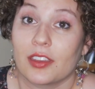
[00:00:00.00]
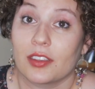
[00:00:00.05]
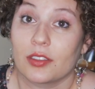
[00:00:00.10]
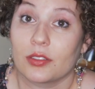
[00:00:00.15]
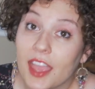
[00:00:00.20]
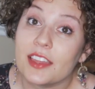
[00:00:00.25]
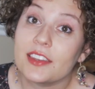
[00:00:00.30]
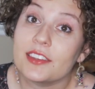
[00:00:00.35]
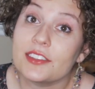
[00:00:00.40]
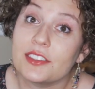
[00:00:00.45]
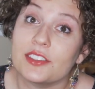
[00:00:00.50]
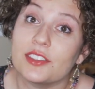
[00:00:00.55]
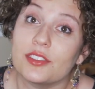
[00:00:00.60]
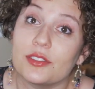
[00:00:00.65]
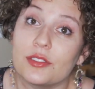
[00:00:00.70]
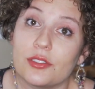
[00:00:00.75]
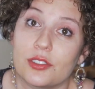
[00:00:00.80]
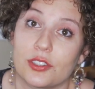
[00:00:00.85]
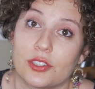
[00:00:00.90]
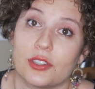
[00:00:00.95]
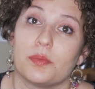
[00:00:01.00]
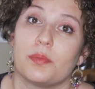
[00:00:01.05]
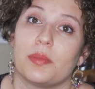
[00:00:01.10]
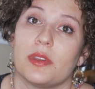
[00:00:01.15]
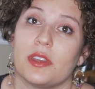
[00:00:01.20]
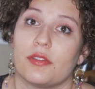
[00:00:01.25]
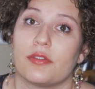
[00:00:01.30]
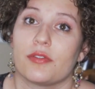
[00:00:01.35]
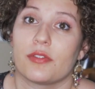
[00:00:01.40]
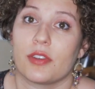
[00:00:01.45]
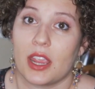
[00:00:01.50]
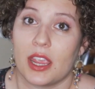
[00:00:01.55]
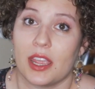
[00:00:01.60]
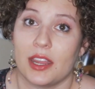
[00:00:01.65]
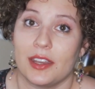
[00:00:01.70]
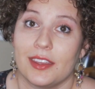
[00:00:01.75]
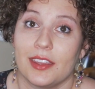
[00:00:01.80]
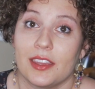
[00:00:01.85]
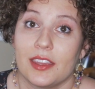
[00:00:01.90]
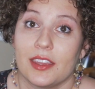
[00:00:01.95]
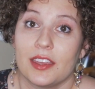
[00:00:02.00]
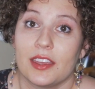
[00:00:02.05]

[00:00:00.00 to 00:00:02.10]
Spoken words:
And you shouldn't be afraid